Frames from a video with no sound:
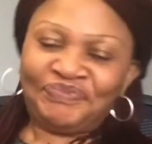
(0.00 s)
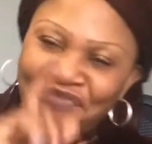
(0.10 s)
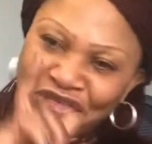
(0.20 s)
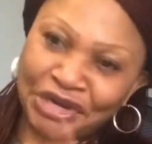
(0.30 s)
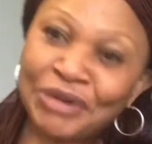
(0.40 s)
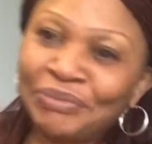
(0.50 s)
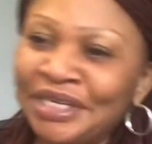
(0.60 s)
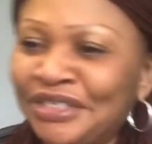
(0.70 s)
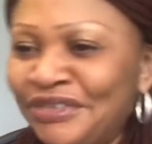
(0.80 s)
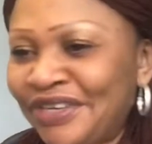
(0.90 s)
God
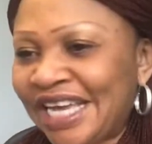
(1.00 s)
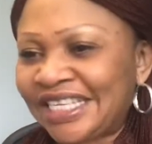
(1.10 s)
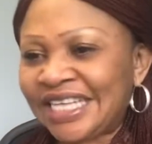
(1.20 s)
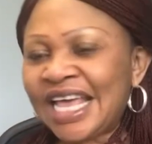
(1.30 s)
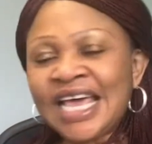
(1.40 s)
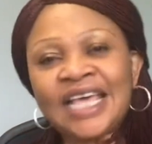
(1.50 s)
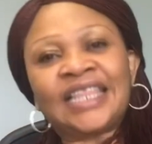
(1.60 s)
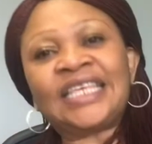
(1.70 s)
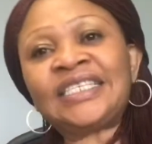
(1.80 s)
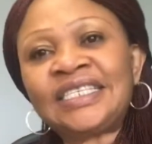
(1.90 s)
bless you guys.
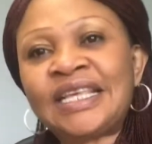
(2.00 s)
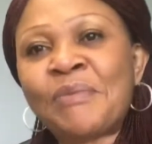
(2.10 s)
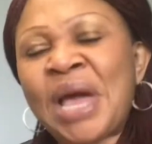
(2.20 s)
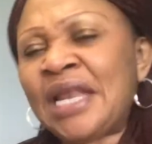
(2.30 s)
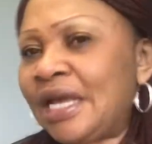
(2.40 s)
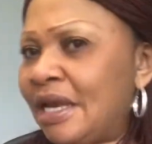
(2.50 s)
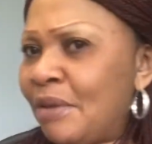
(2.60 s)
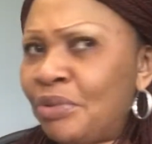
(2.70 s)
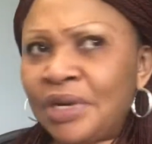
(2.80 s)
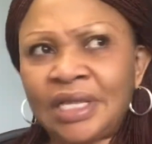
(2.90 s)
This is a man in
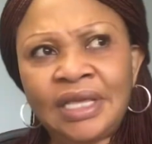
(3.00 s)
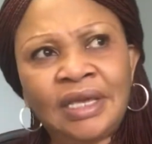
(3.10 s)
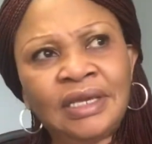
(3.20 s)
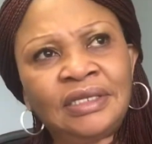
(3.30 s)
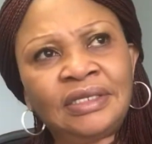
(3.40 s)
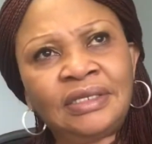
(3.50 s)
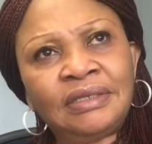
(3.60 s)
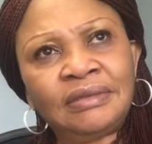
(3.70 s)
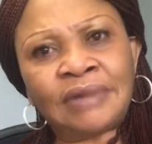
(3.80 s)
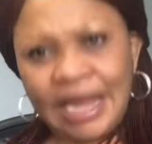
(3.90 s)
abroad. I think he's
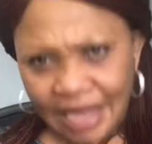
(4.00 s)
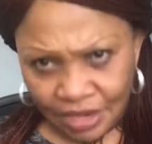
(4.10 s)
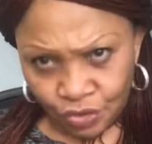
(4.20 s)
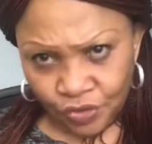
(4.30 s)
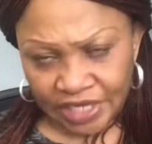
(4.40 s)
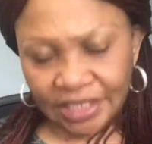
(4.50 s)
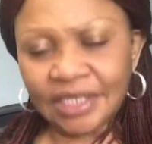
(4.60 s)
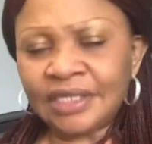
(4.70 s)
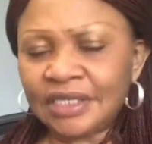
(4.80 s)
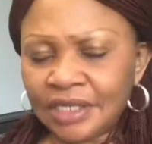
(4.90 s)
right here in US.
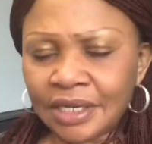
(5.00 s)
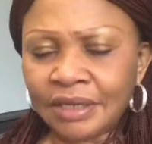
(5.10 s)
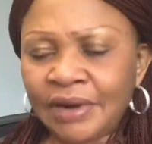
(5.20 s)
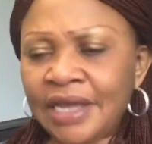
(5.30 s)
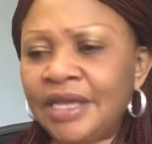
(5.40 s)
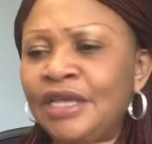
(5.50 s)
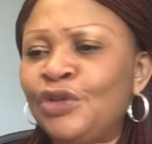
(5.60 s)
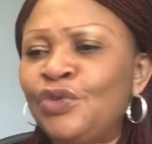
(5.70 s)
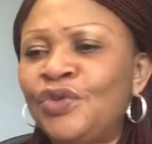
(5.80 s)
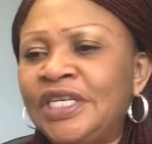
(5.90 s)
He's right here
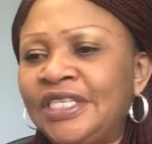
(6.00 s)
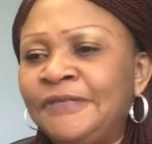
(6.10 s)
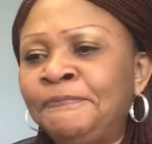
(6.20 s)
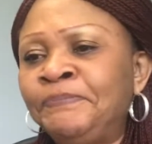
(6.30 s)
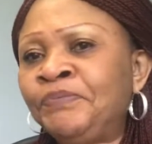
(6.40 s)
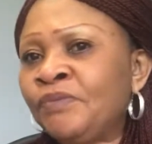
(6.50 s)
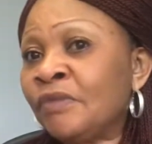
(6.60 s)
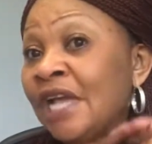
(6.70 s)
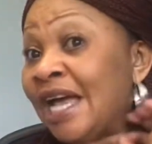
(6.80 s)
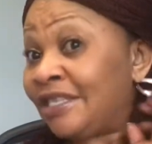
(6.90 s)
in US.
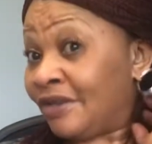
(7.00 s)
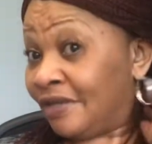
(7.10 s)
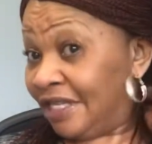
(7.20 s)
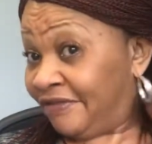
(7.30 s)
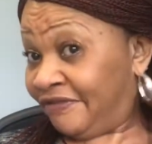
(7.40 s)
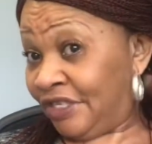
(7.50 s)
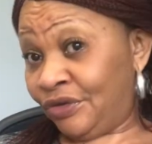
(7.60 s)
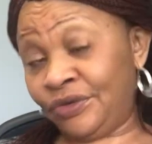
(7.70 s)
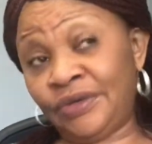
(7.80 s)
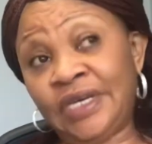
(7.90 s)
I saw this
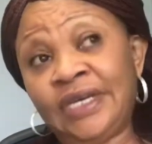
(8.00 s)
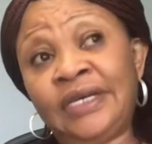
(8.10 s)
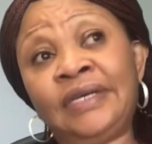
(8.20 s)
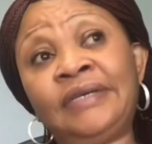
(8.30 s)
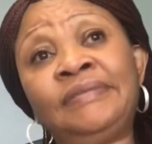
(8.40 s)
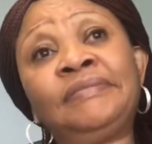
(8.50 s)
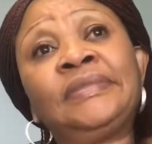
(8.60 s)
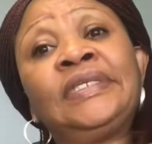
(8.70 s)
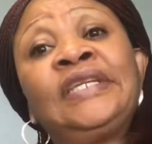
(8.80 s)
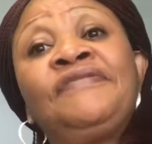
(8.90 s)
video
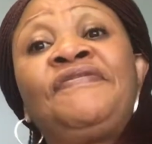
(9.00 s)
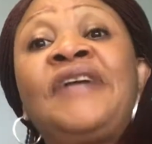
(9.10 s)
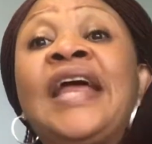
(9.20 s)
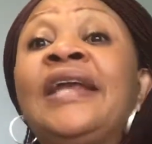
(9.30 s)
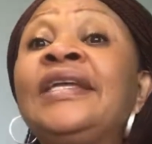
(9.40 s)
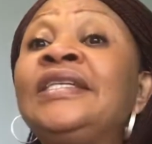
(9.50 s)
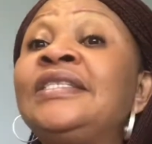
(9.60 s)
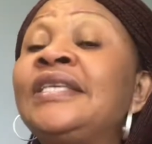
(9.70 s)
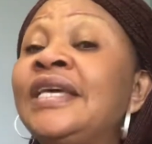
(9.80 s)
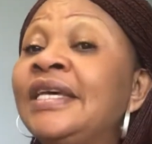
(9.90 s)
in
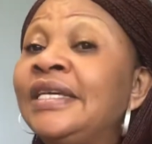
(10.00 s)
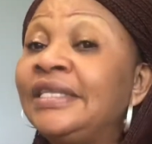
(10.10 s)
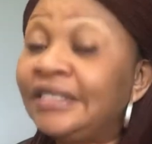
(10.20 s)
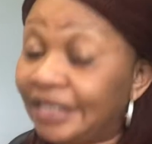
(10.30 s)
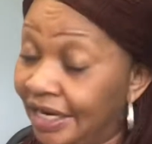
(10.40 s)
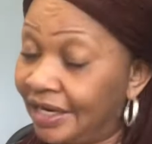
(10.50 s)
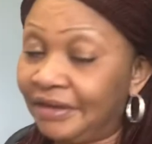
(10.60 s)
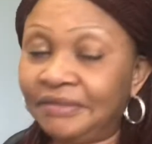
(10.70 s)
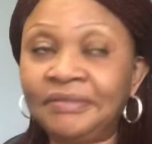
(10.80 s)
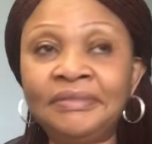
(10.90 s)
Franklin's channel.
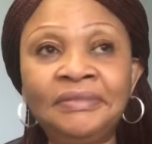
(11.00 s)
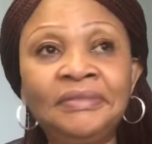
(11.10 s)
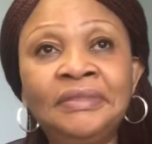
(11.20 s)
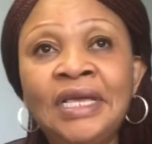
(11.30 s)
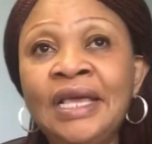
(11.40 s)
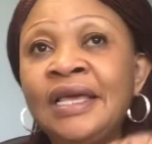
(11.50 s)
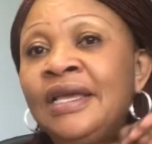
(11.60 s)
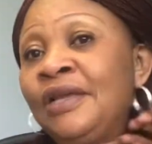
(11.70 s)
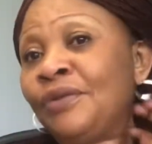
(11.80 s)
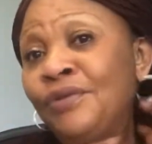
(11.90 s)

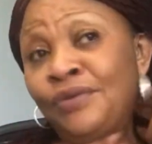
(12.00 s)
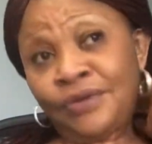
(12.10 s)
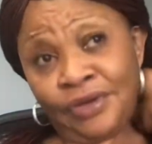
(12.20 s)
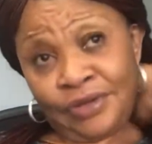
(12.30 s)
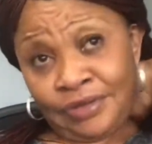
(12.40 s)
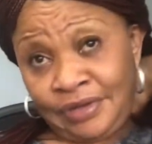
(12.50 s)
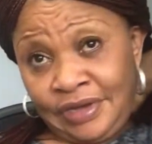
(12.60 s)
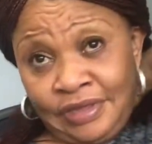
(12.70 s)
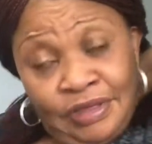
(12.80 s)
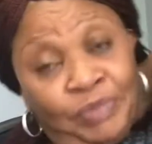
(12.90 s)
You know,
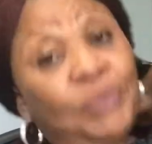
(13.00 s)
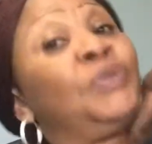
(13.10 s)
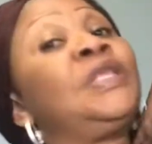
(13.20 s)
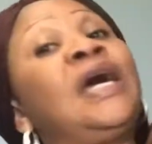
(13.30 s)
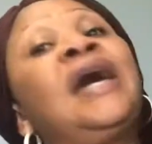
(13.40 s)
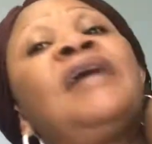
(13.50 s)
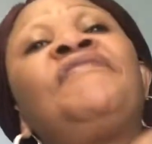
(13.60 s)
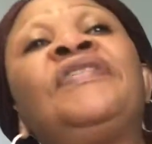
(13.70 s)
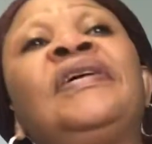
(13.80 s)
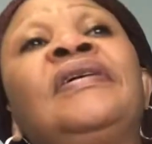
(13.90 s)
the people that
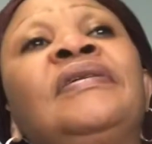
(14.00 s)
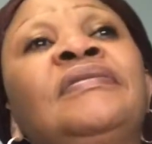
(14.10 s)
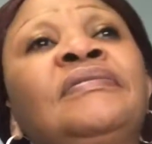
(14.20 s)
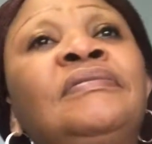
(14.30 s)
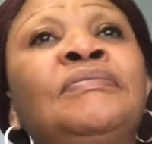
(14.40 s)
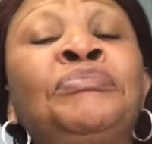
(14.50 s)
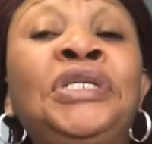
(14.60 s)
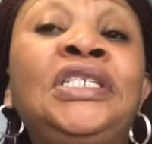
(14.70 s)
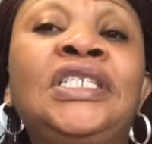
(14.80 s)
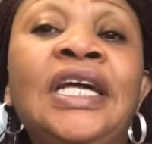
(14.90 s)
have a
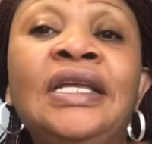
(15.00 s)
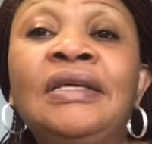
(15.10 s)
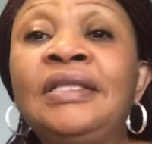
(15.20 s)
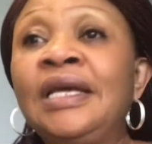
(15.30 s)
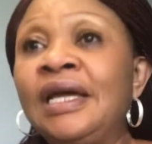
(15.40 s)
big channel, they can